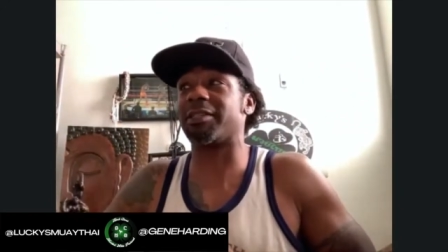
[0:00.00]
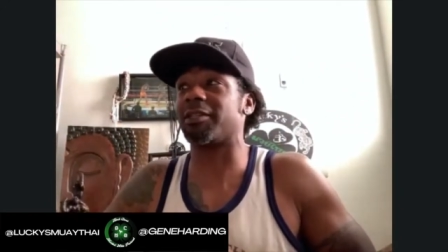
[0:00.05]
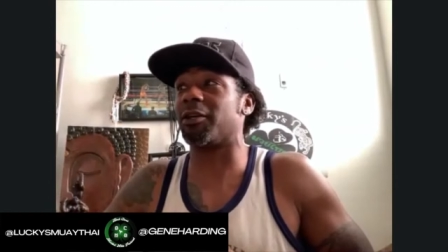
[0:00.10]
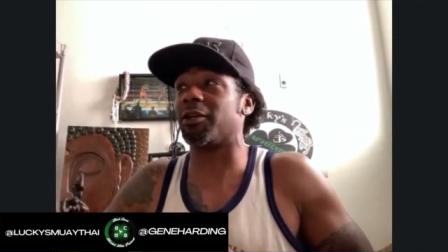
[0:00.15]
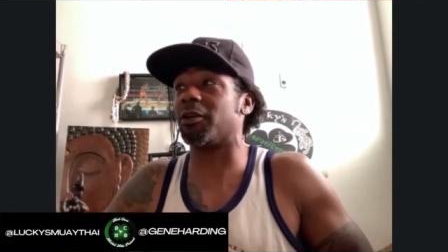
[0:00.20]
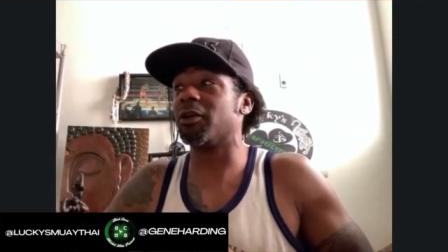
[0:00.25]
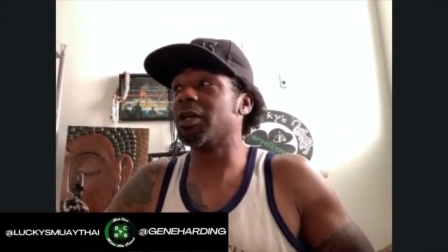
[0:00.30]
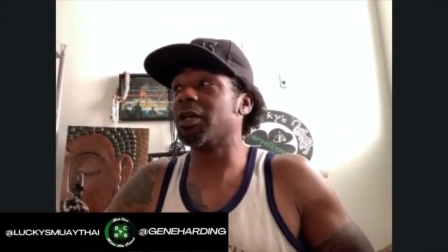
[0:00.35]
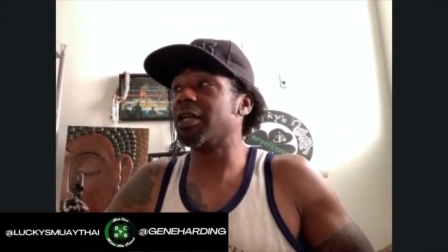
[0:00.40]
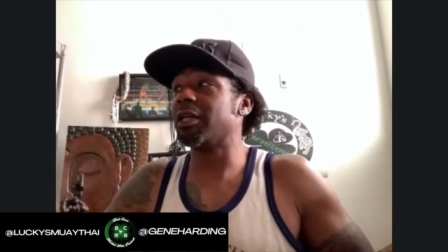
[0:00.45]

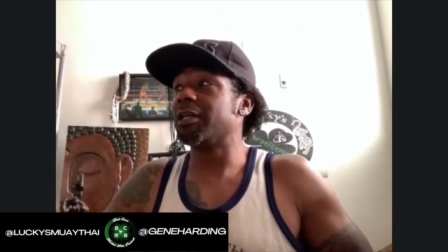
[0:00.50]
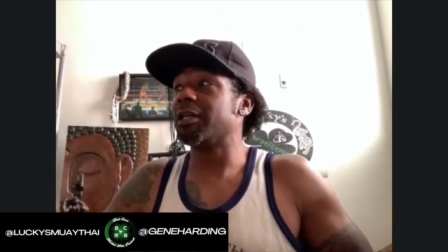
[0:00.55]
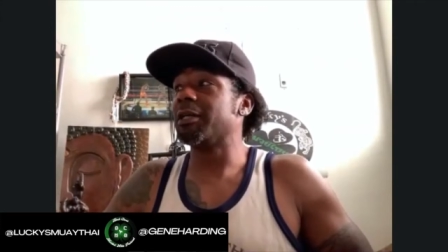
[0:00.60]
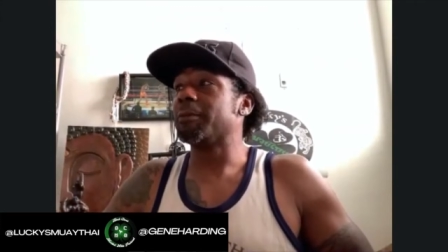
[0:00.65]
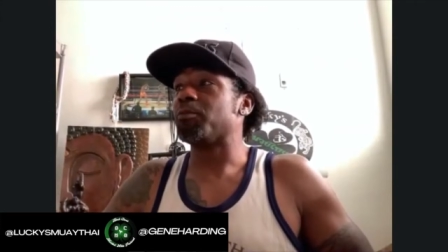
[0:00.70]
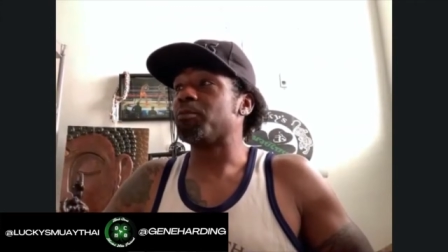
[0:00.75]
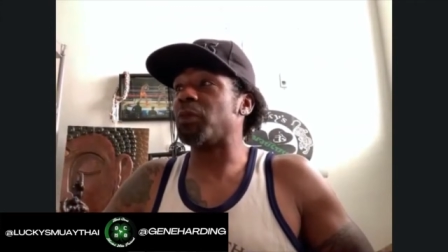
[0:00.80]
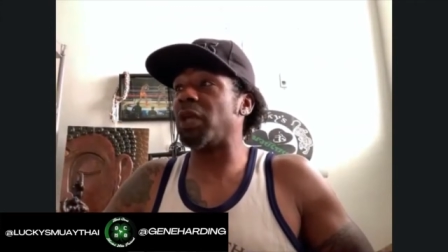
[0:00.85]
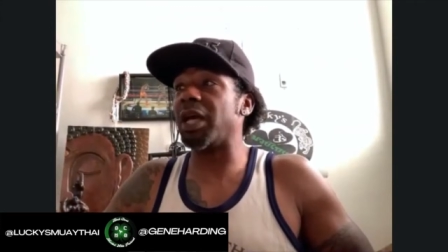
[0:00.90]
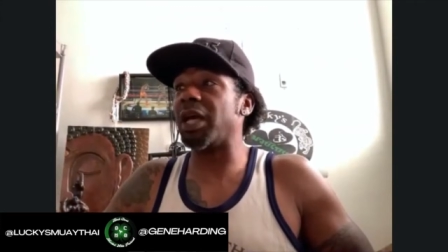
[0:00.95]
So,
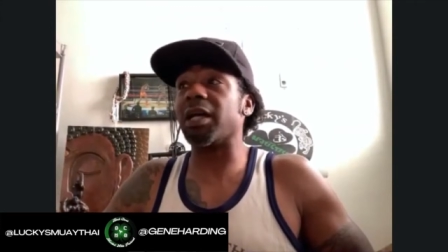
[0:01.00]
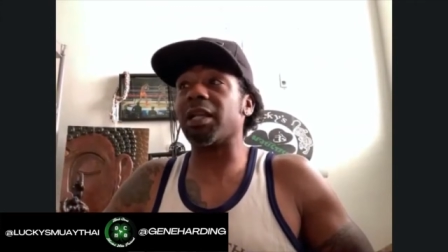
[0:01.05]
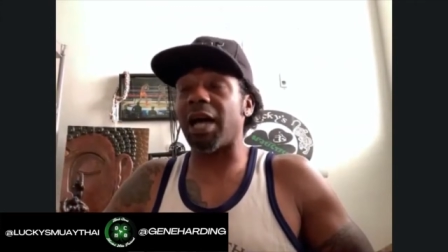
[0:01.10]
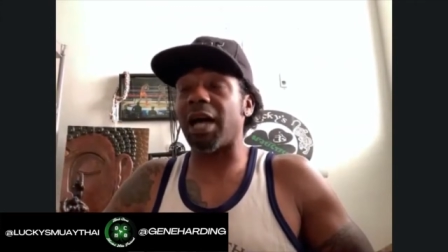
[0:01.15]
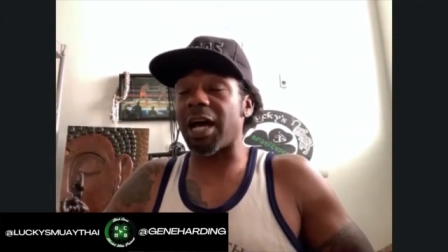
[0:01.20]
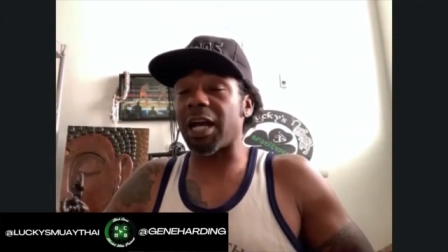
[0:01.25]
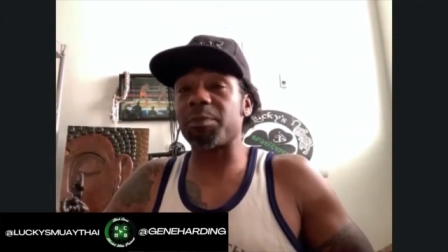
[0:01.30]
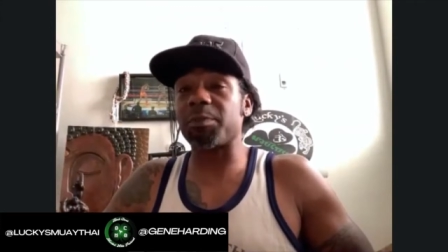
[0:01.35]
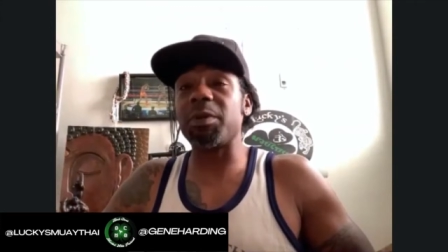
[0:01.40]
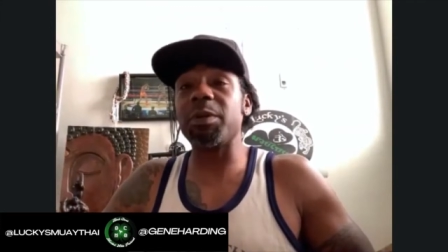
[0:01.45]
yeah, a
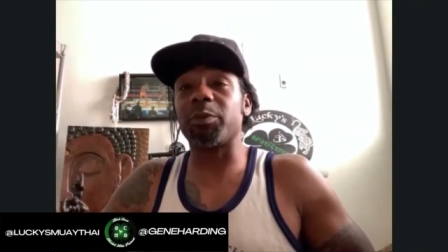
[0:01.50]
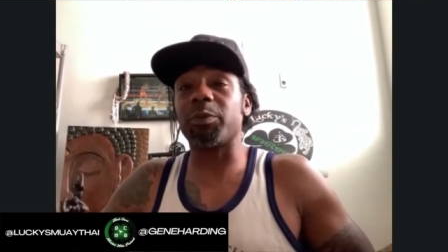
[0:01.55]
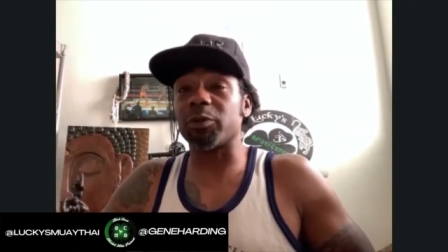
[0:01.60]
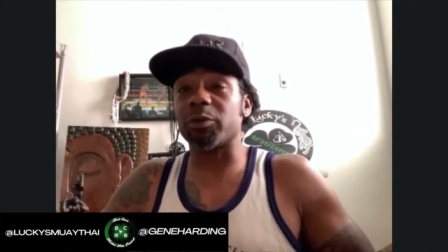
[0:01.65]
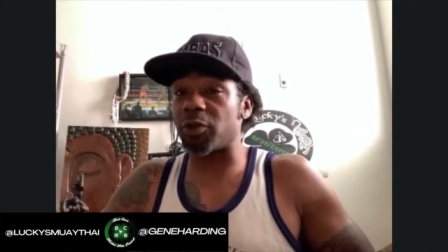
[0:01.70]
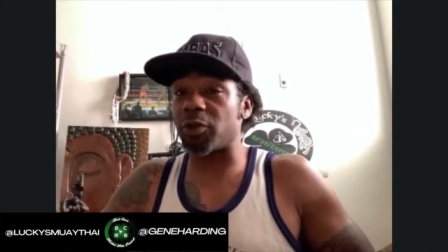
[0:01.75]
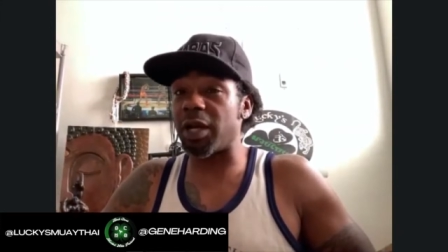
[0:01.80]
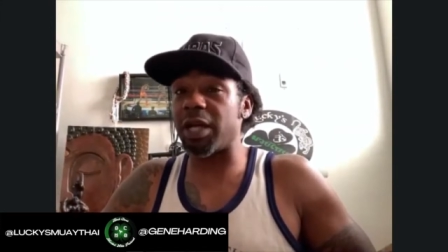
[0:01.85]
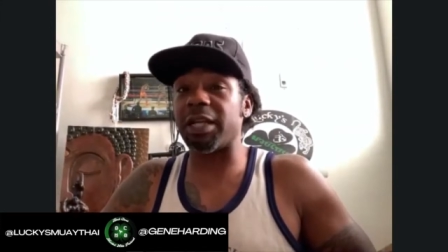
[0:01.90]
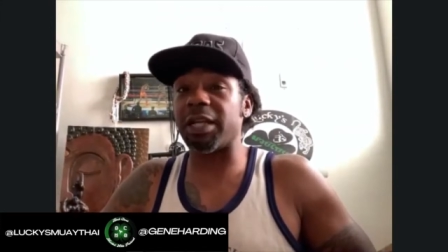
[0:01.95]
lot of people
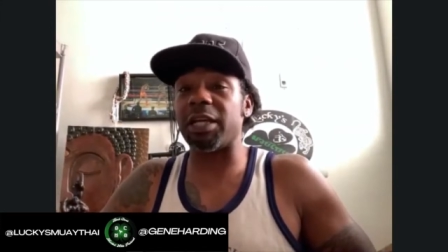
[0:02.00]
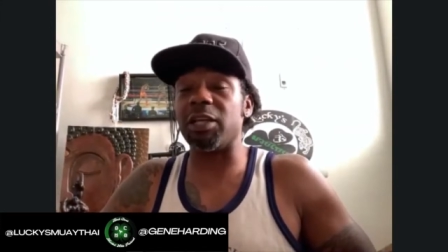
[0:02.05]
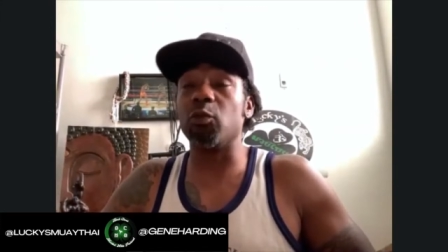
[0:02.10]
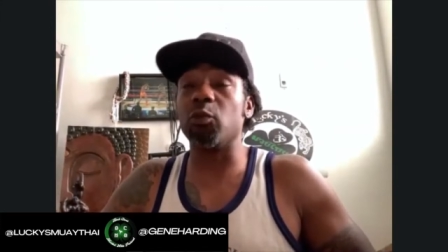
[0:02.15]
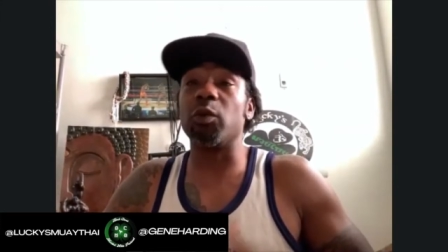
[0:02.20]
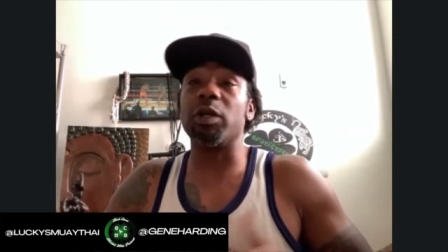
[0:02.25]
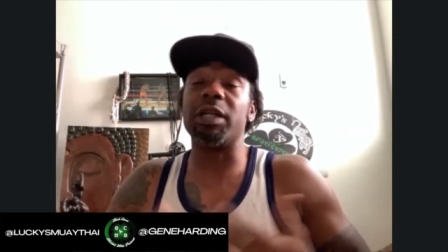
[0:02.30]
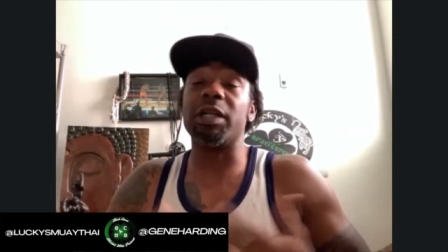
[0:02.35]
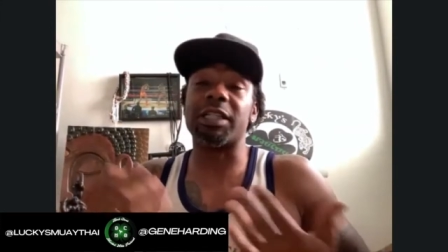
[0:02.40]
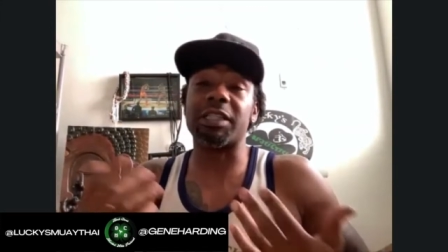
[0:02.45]
train that
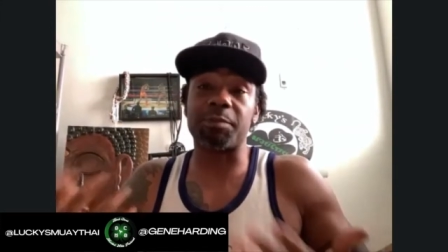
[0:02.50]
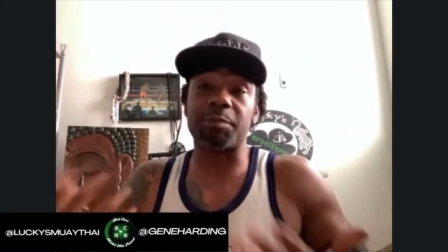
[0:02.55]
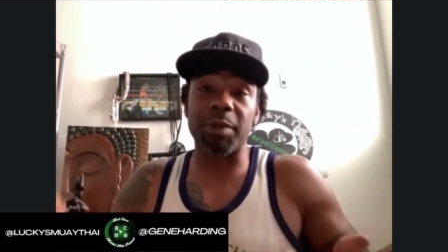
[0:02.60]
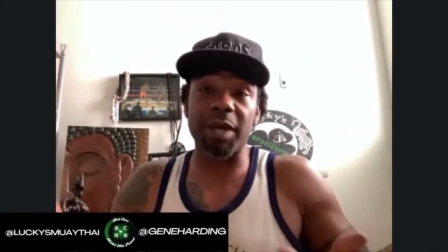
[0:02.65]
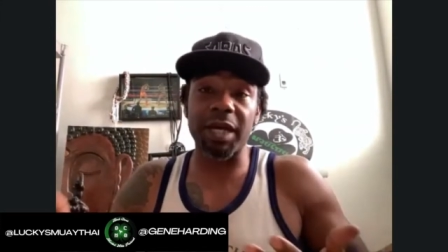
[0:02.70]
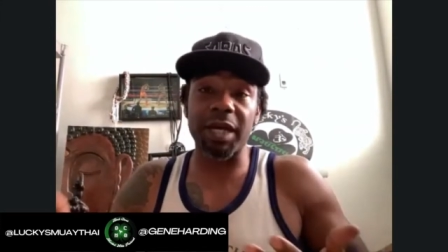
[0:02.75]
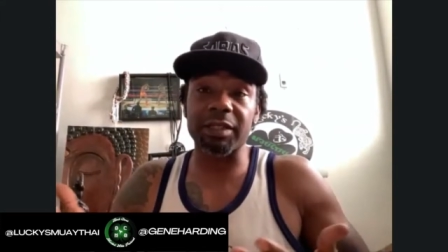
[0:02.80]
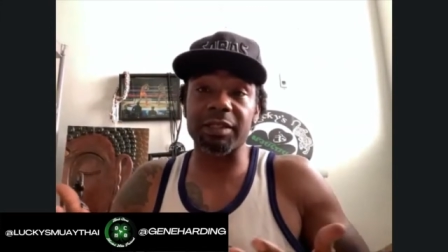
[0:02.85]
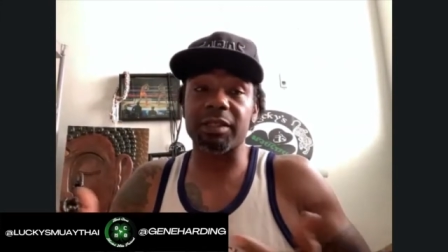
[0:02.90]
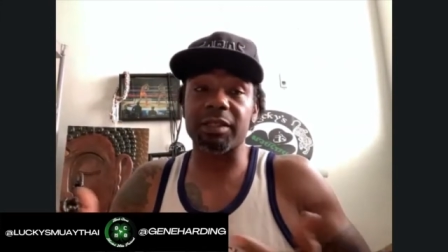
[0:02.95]
you wouldn't
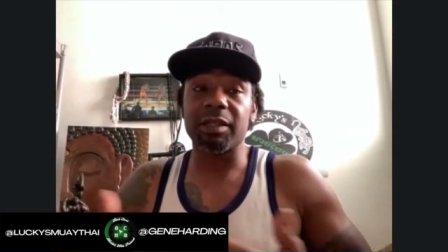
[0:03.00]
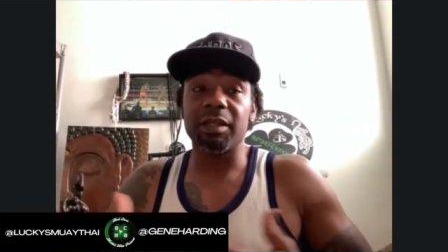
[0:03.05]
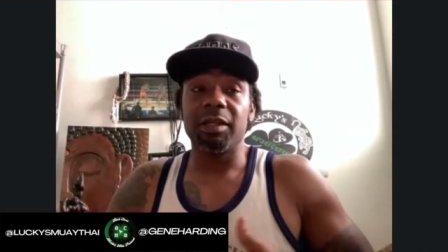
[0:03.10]
expect.